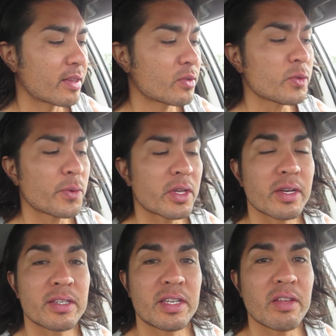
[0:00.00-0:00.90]
This one's pretty
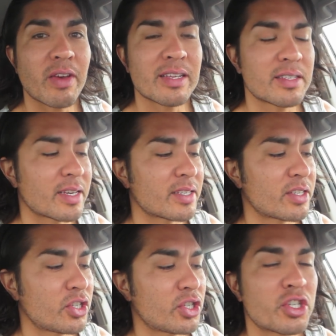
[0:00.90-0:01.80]
good. Steve S.
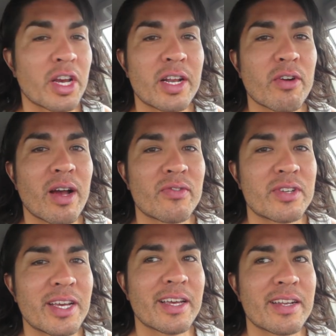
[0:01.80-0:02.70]
says Cheddar
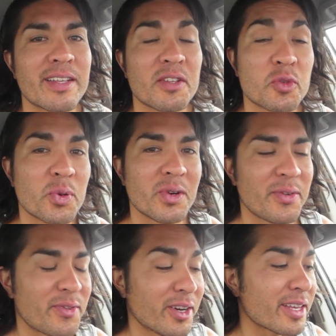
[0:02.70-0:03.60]
Off Dead. It's
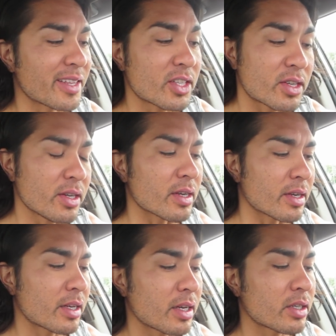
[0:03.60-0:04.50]
pretty funny. That's
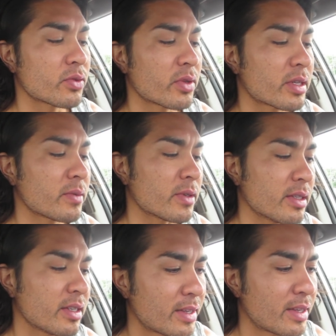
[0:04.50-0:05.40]
good. That's actually a really good
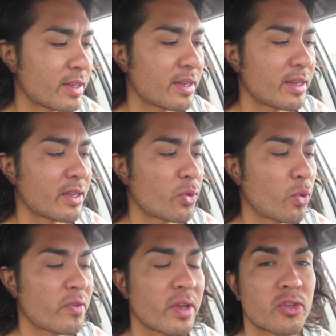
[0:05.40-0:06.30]
one.
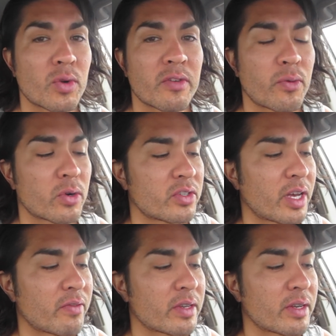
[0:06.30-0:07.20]
Thrifting
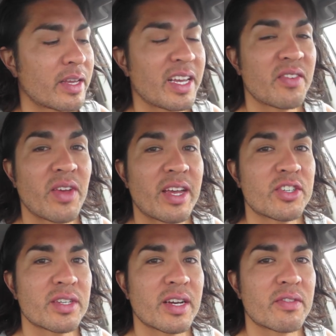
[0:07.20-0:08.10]
24/7.
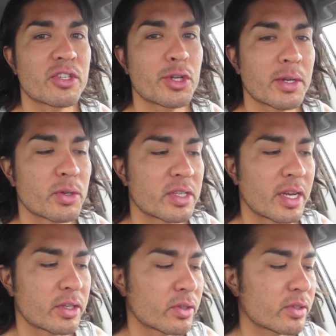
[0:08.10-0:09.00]
Invasion of the Cheddar
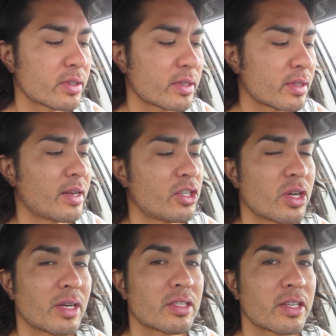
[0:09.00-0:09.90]
Snatchers.
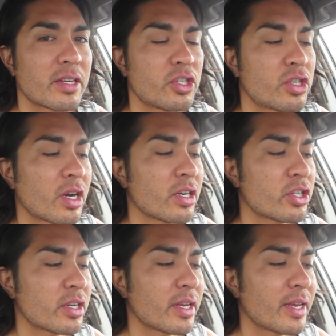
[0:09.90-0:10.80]
Josh
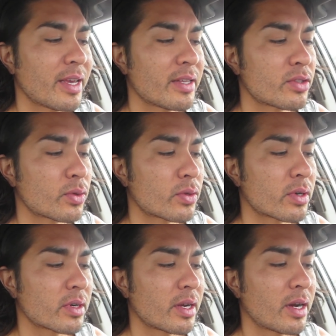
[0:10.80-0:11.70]

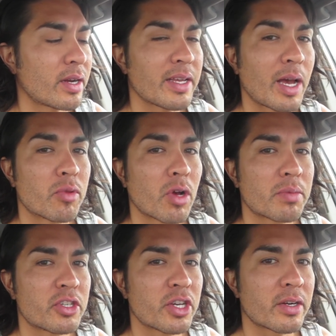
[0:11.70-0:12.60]
Enzor, Honey, I Blew
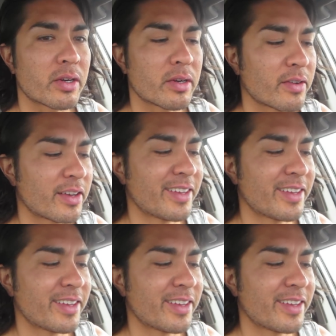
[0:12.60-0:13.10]
Up the Cheddar.